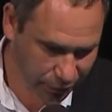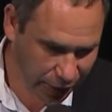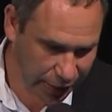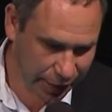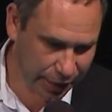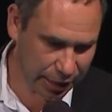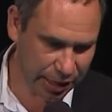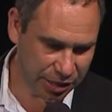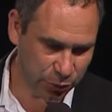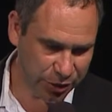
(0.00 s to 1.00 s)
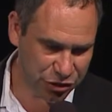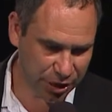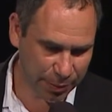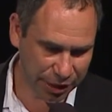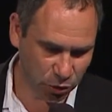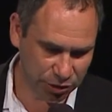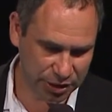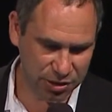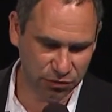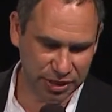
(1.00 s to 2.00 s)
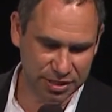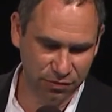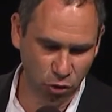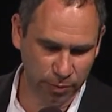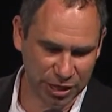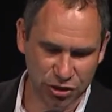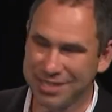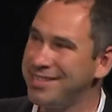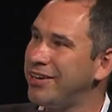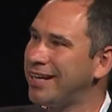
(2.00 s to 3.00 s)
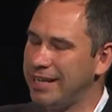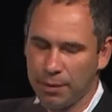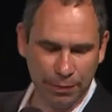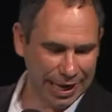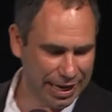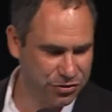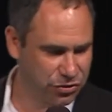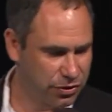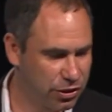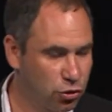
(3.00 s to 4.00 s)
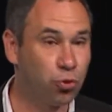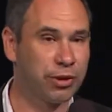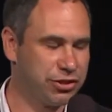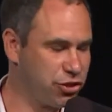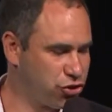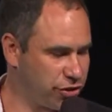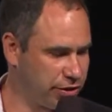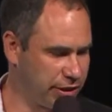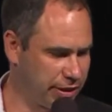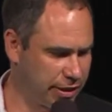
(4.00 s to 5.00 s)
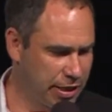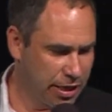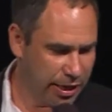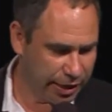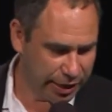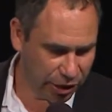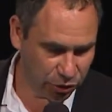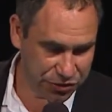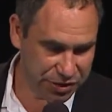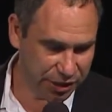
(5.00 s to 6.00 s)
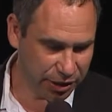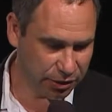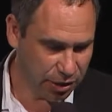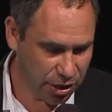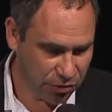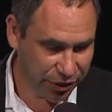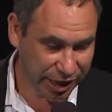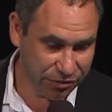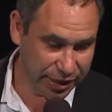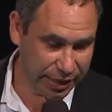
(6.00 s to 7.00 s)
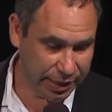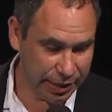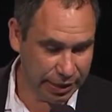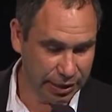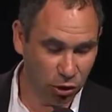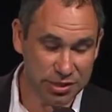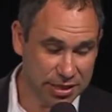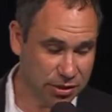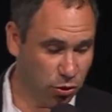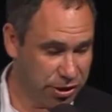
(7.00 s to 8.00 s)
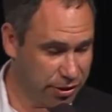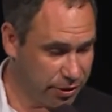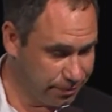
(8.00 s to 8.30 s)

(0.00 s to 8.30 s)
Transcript: in which Kabak context of transform actually directly applied to prediction error signal. We have a lossless coding